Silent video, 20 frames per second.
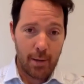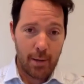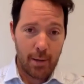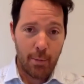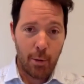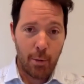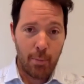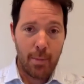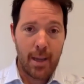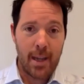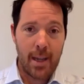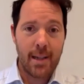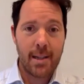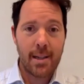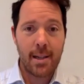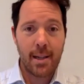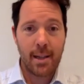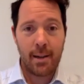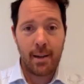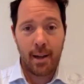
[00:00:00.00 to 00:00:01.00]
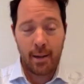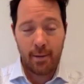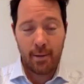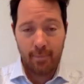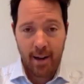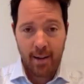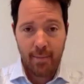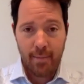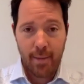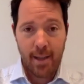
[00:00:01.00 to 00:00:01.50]
eat more meat and, and
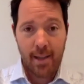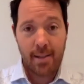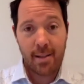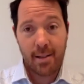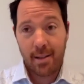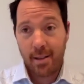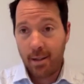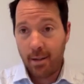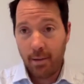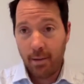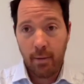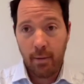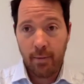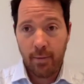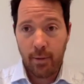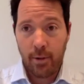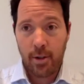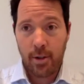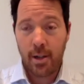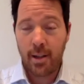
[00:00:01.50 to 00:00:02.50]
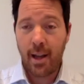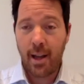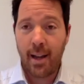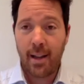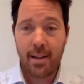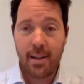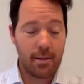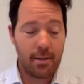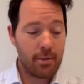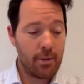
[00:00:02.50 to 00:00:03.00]
red meats, and you know, unfortunately, that
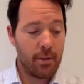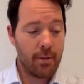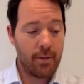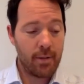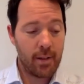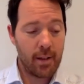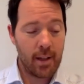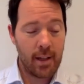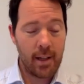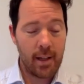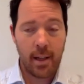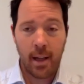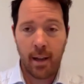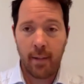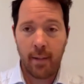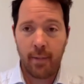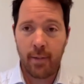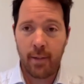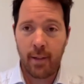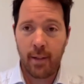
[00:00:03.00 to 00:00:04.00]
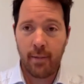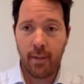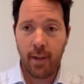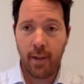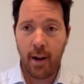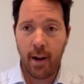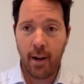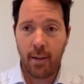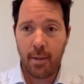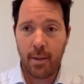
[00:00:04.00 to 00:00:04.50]
isn't good for the uh, for the
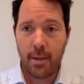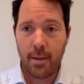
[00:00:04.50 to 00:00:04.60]
environment.